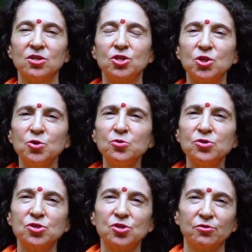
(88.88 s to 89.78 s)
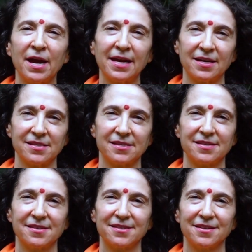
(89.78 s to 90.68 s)
Choose
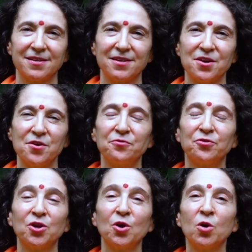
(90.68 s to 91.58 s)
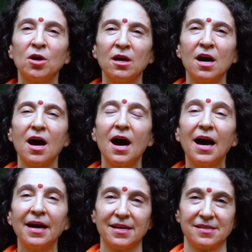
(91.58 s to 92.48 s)
Shreyas for your
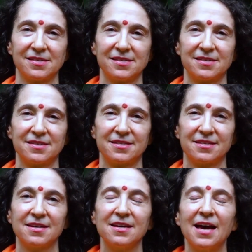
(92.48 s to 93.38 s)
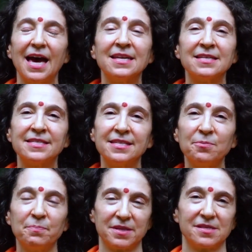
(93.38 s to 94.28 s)
highest and
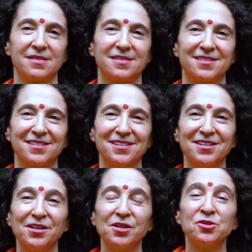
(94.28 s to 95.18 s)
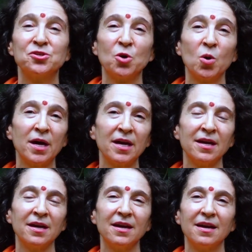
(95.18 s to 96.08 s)
deepest
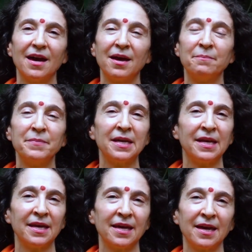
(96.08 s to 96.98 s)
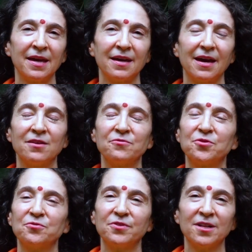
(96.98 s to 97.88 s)
joy and meaning and
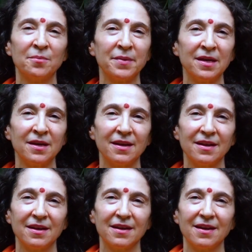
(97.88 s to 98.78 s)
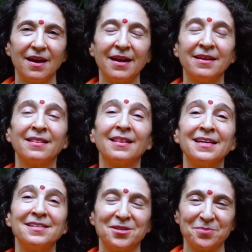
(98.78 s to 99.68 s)
fulfillment and
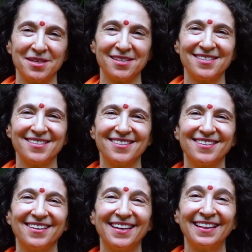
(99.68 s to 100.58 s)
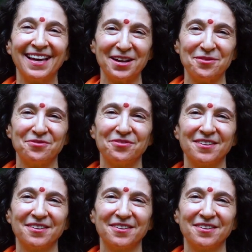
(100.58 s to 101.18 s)
enlightenment in life.